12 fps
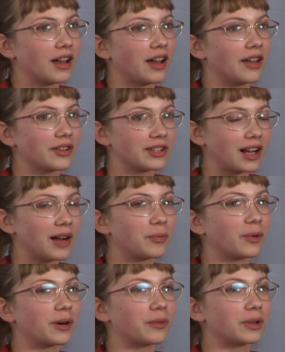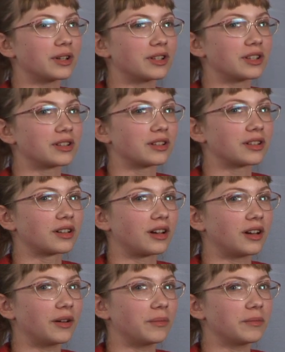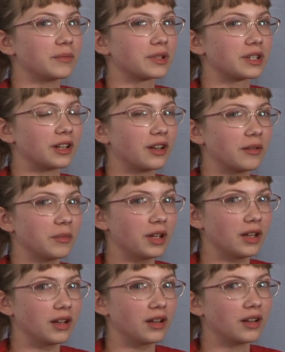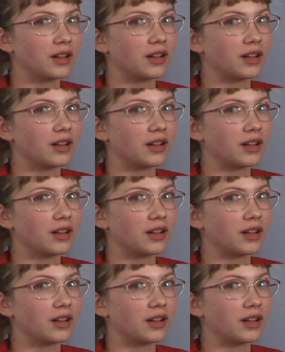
And the top one was um, seeing me